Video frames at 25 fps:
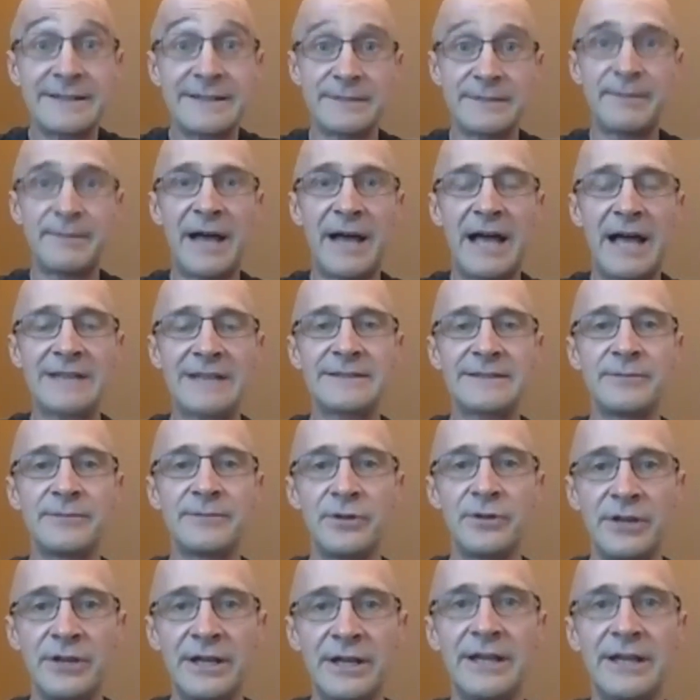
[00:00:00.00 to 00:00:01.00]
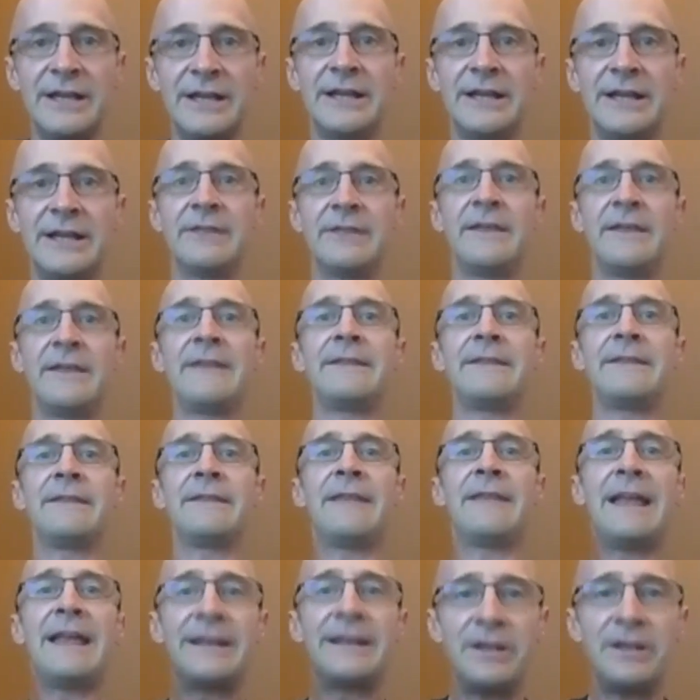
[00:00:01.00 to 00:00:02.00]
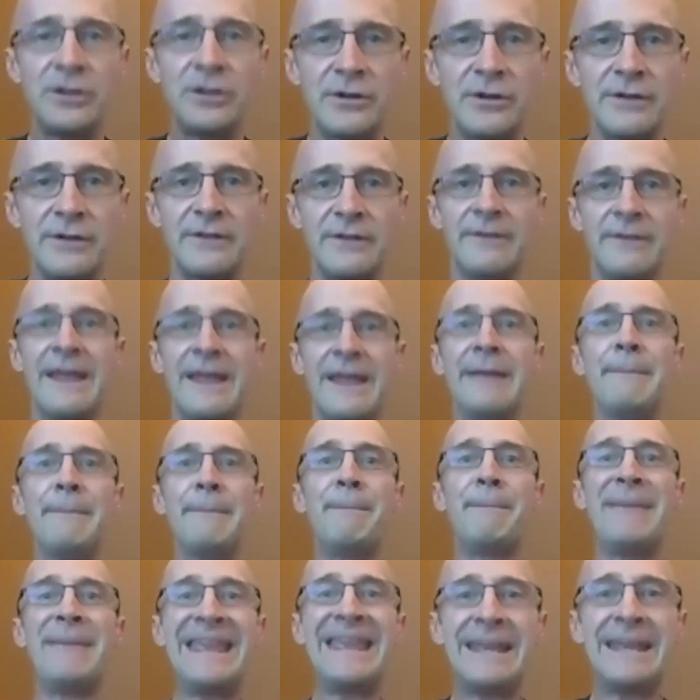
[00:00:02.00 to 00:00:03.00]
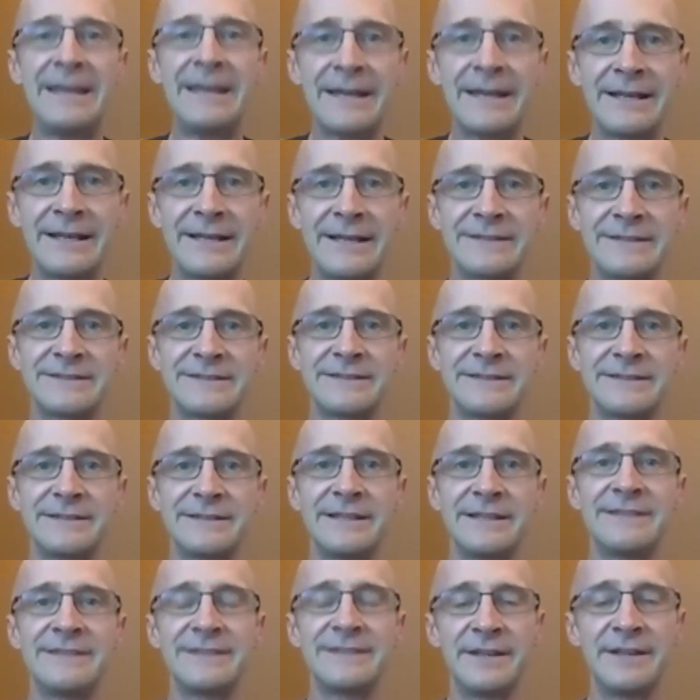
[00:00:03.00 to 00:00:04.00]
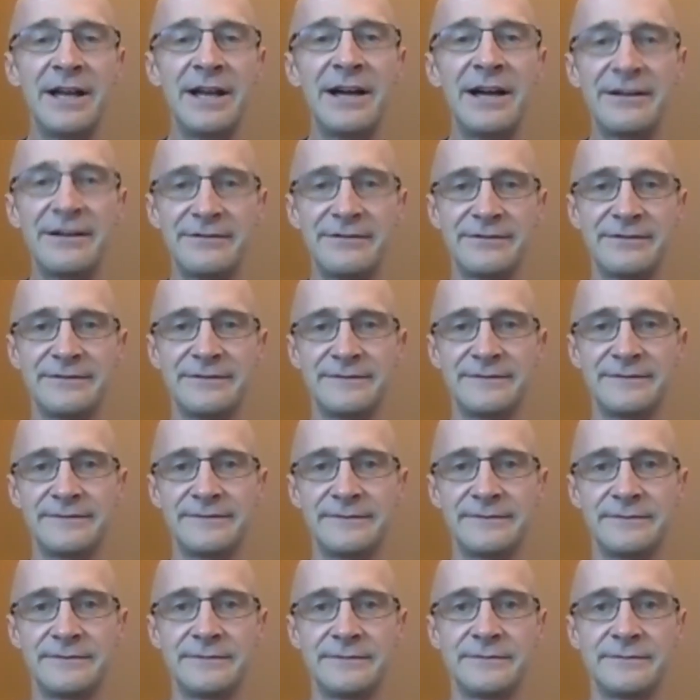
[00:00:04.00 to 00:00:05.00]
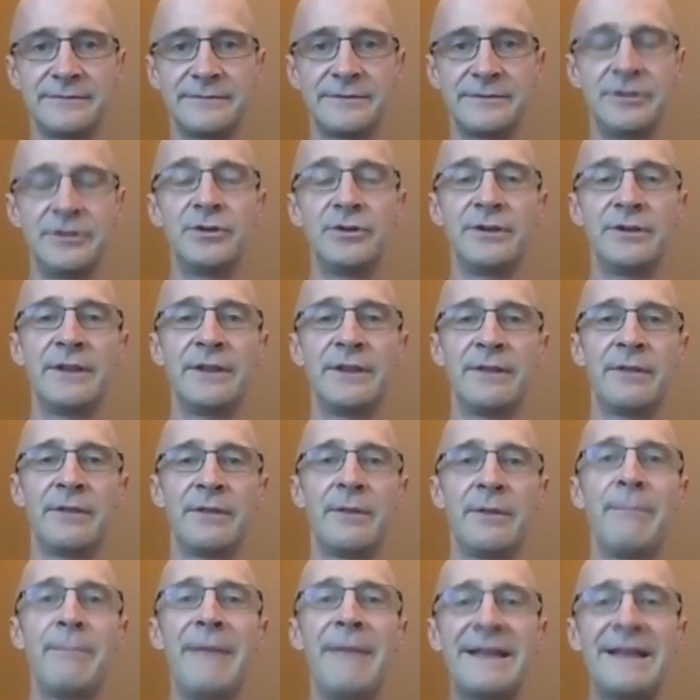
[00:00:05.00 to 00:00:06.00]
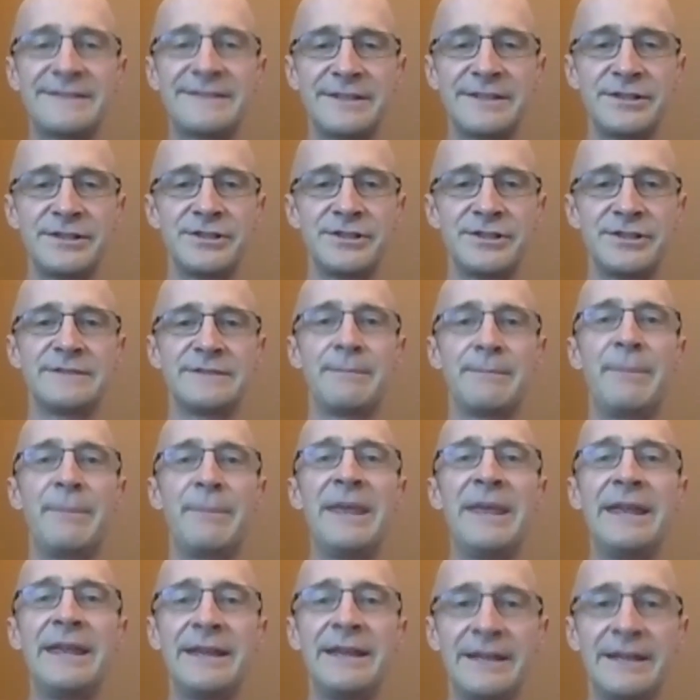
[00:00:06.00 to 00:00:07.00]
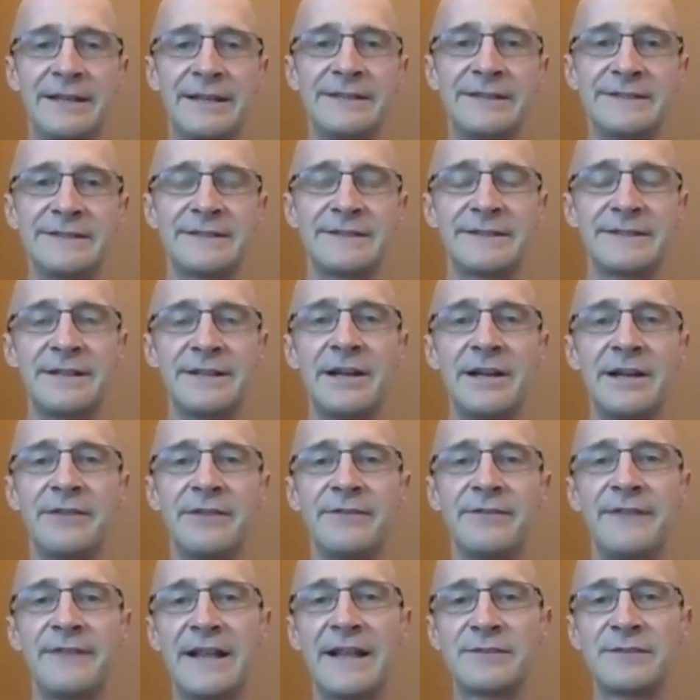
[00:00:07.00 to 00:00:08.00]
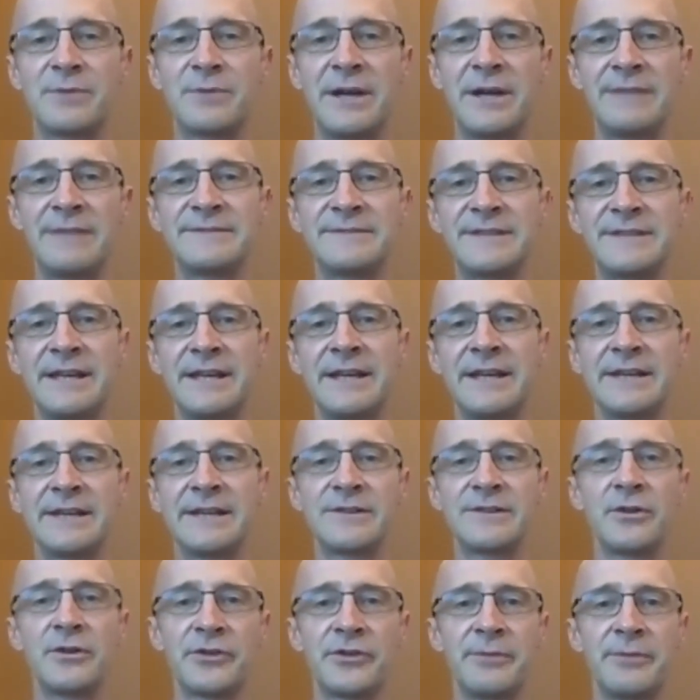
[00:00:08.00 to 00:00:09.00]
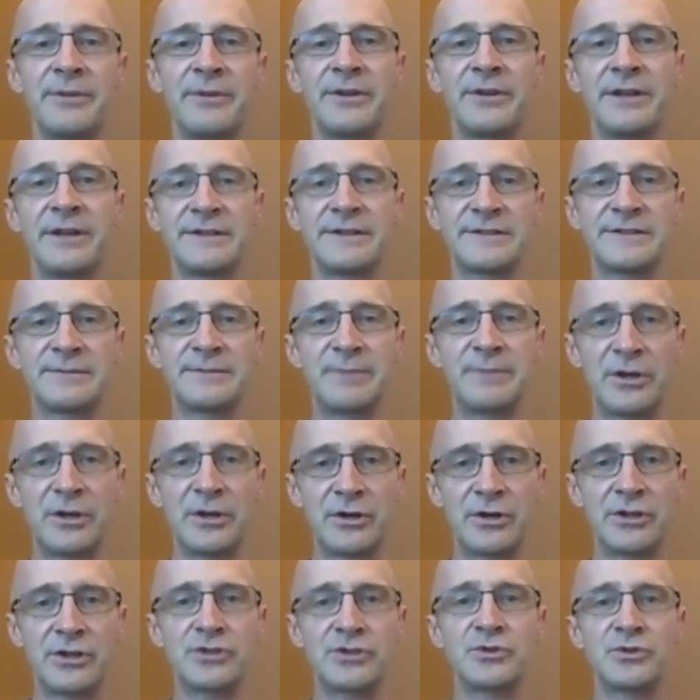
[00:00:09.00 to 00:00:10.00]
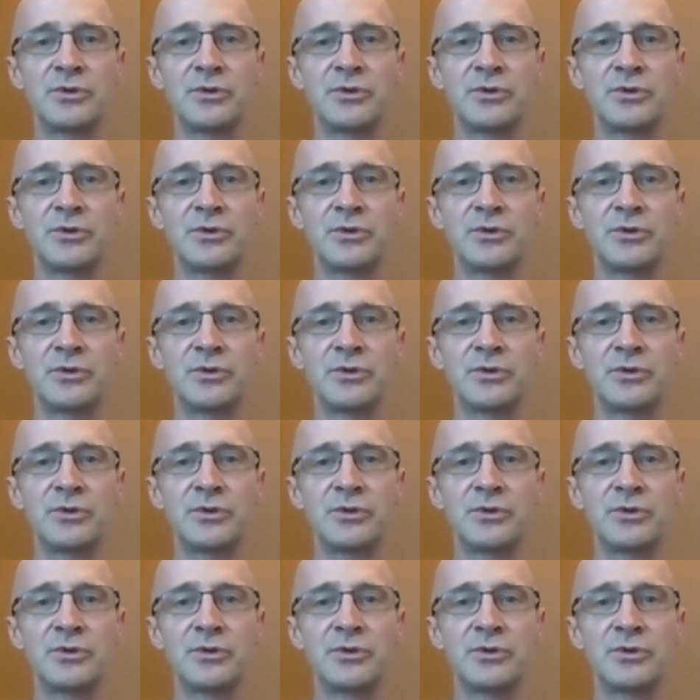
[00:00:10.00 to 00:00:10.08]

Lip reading: possible. Then beingness is enough. The message is beingness is enough, and that's why I'm saying it's ultimately a spiritual.